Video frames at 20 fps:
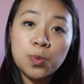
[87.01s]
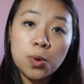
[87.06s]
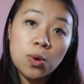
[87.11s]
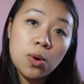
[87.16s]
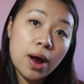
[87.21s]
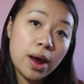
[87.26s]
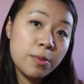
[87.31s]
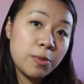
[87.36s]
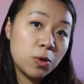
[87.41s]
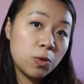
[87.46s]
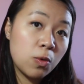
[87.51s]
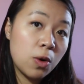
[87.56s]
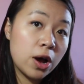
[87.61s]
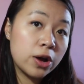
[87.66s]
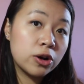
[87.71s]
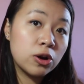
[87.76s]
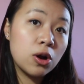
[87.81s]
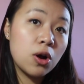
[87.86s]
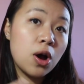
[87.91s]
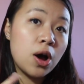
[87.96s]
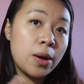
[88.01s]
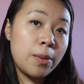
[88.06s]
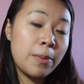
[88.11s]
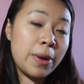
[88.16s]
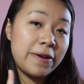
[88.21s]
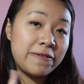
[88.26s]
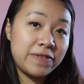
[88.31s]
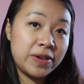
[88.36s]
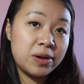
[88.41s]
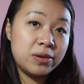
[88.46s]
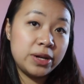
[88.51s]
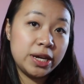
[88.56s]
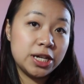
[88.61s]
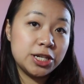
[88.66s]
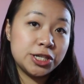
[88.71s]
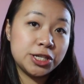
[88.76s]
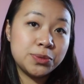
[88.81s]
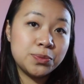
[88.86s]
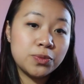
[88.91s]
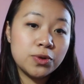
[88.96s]
primer water on my
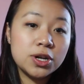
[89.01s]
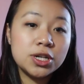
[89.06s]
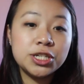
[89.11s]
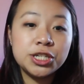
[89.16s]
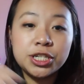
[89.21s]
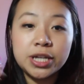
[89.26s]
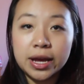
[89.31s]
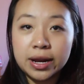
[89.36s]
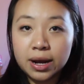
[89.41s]
foundation brush,